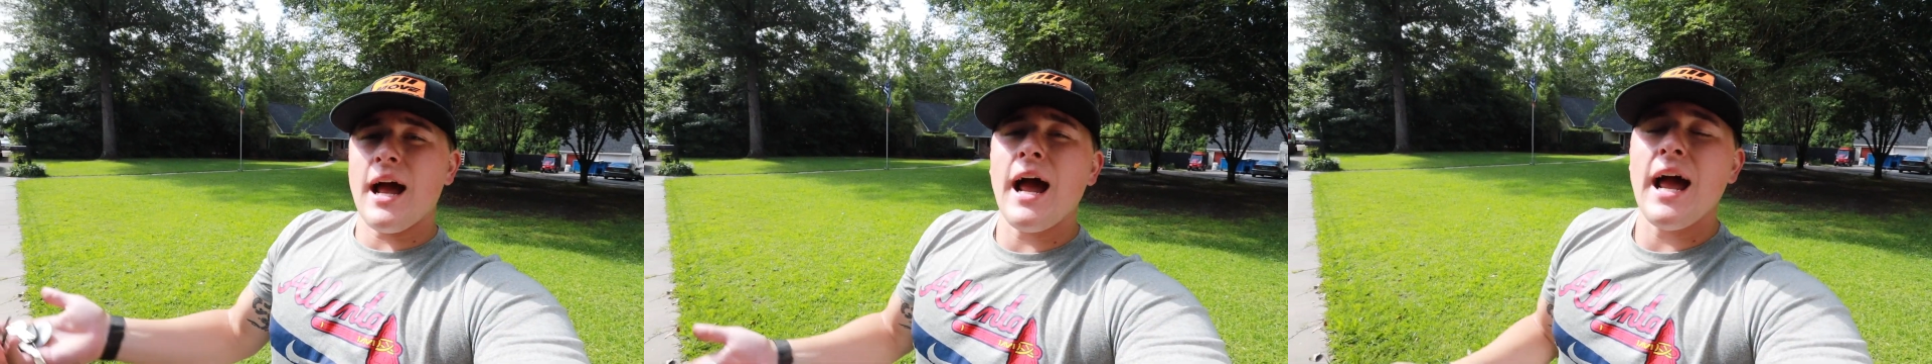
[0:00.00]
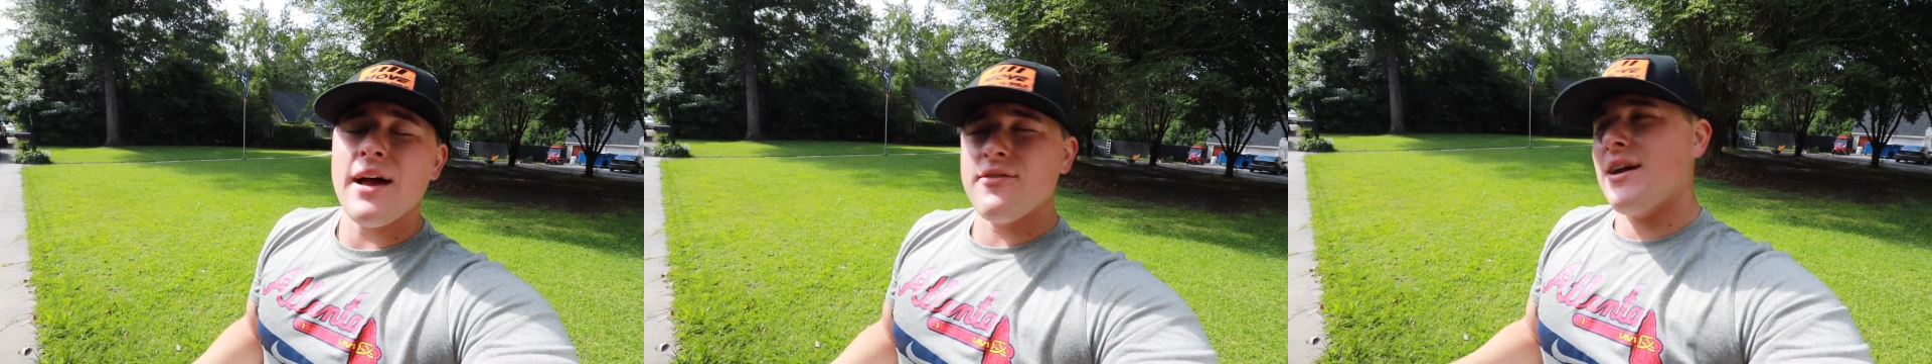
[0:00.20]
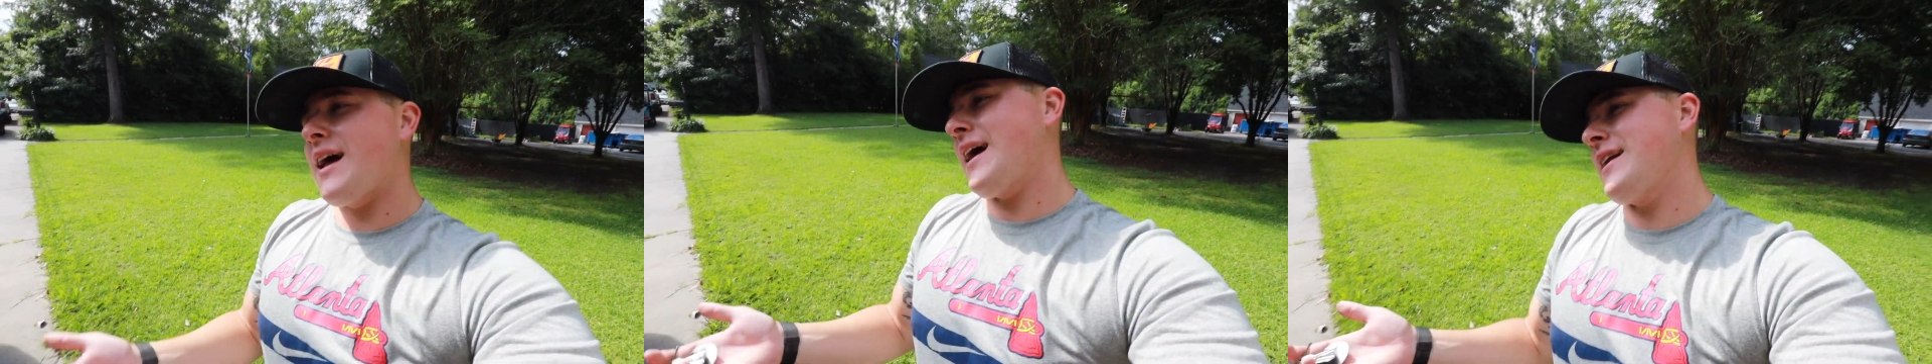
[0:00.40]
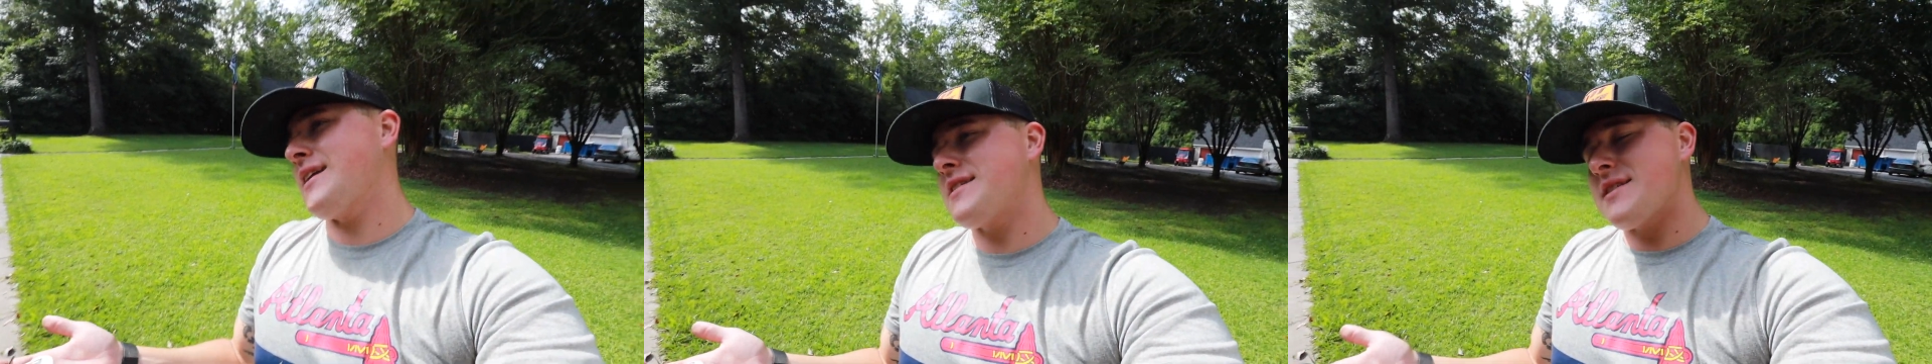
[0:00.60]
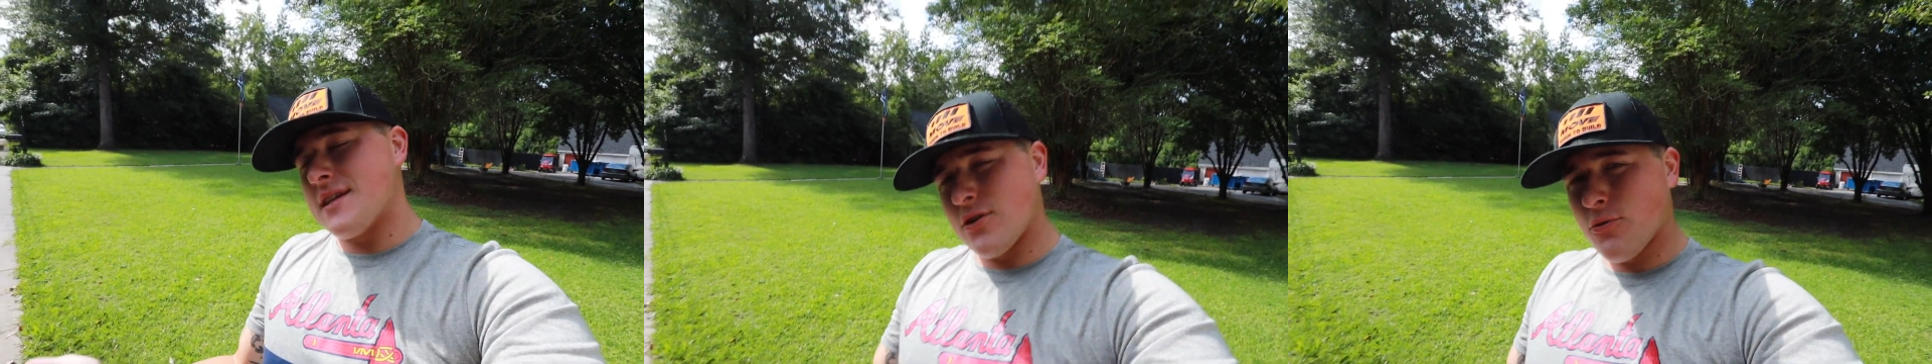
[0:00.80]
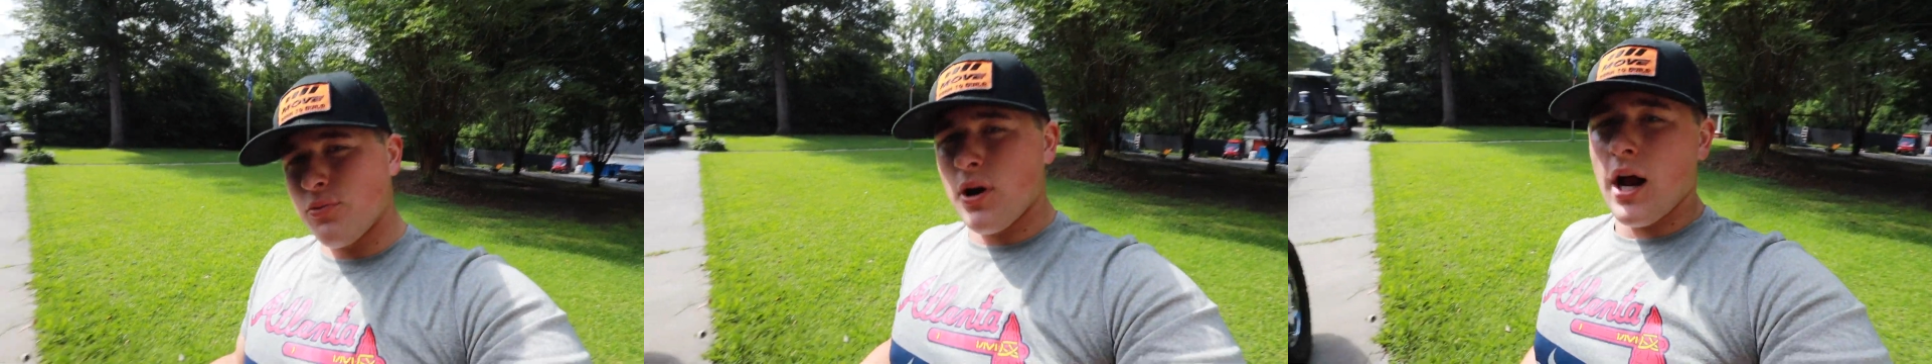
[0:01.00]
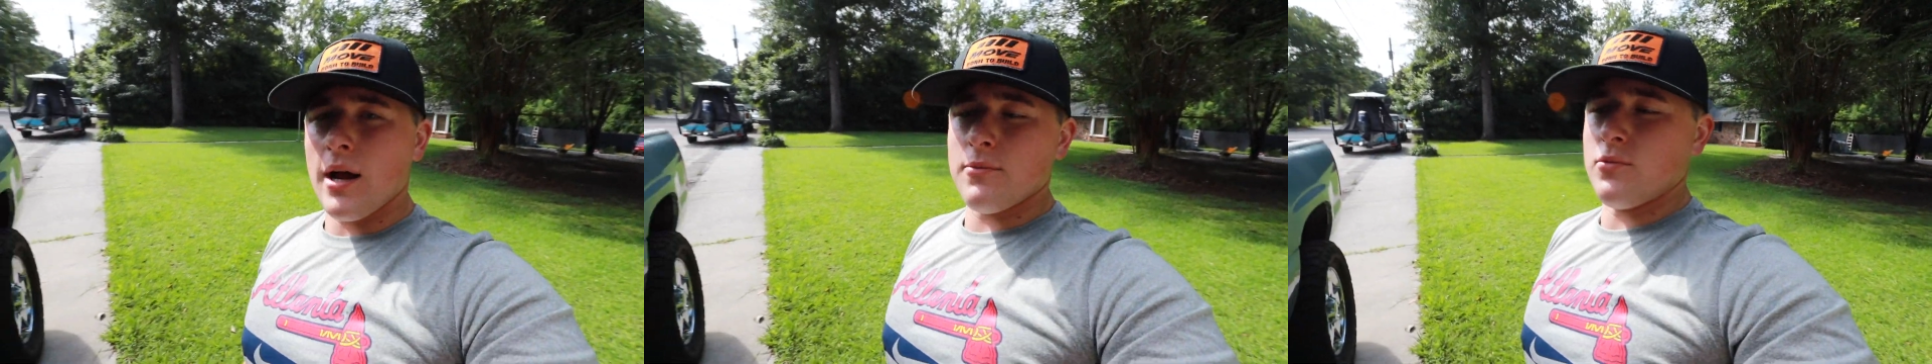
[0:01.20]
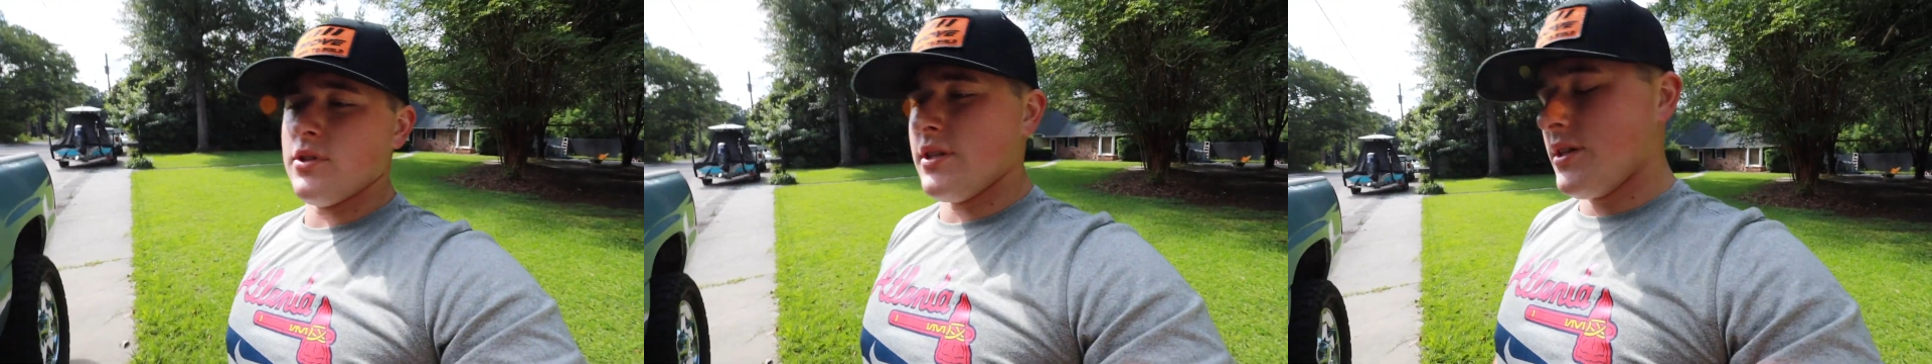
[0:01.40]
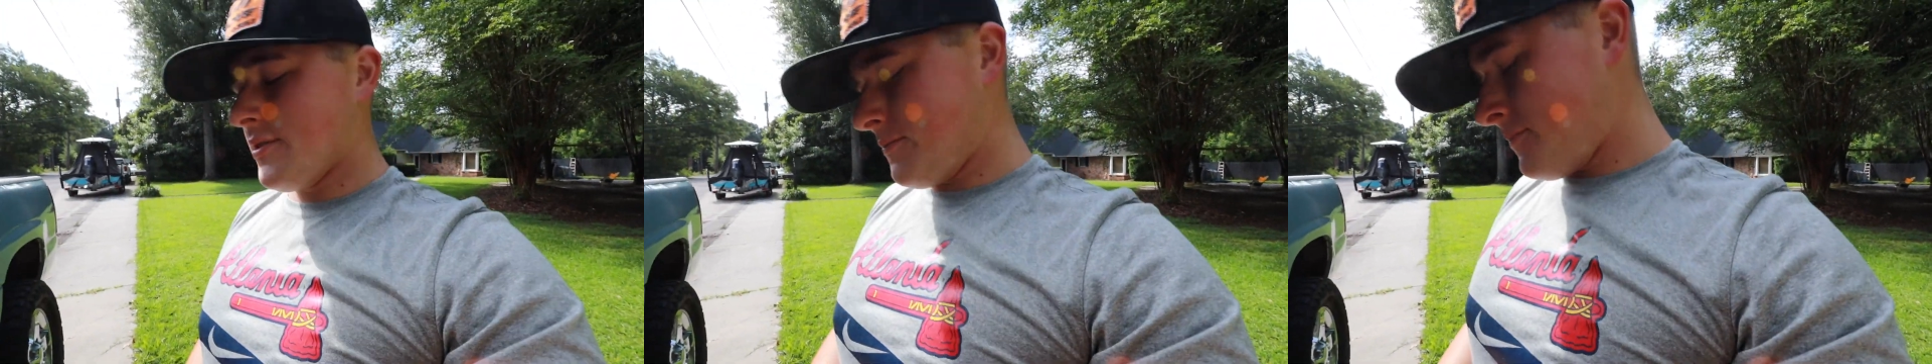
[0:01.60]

I haven't had a single problem with it.